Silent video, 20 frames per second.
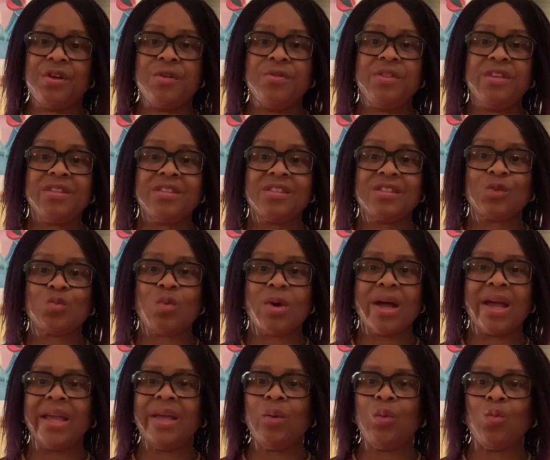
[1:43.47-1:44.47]
This is
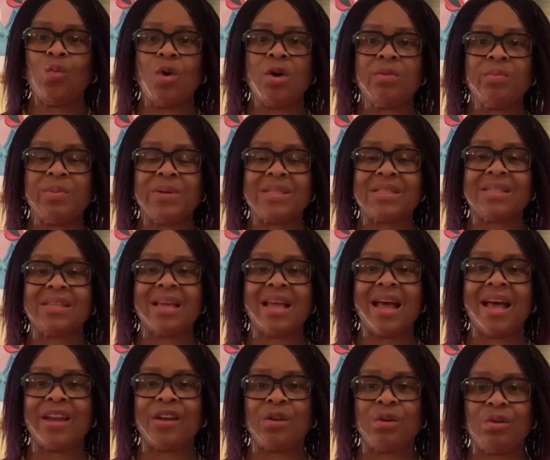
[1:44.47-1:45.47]
why one person
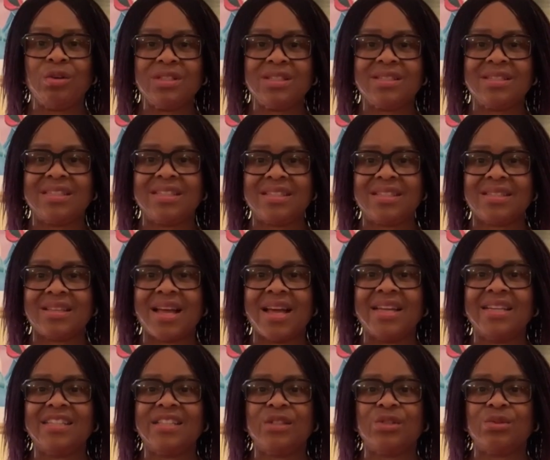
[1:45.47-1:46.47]
cannot
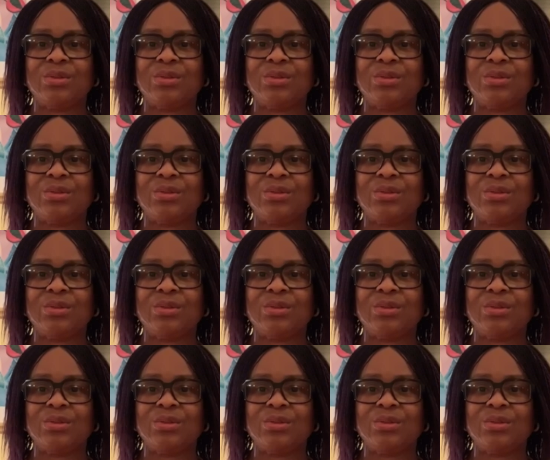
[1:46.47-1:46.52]
decide